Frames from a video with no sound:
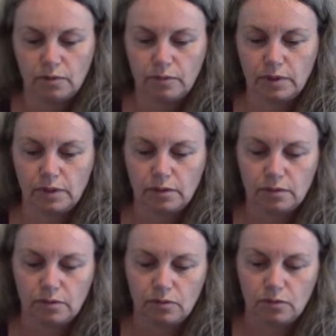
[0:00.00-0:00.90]
well,
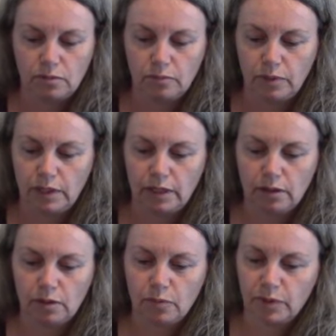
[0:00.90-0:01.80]
play a
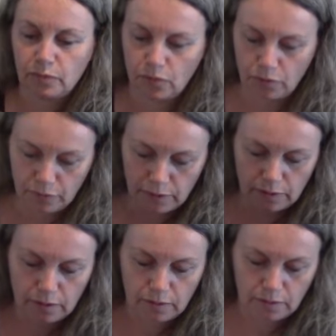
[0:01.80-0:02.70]
little bit more with
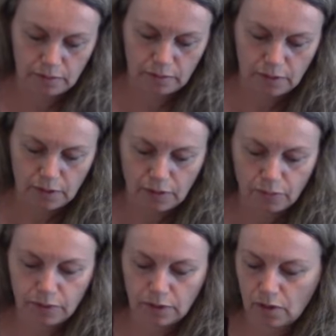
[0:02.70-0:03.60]

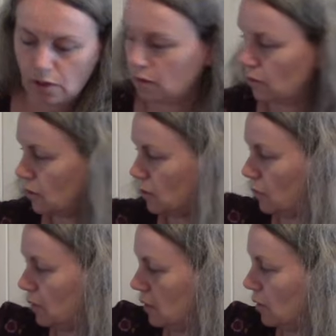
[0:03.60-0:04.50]
the colors,
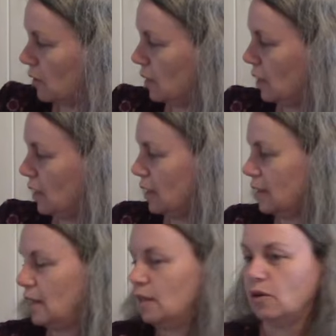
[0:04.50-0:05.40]
with the
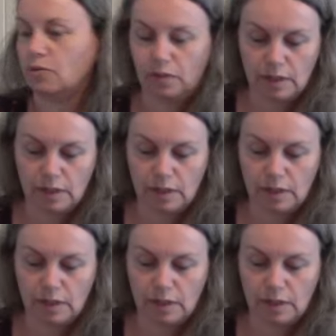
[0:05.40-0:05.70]
yellow.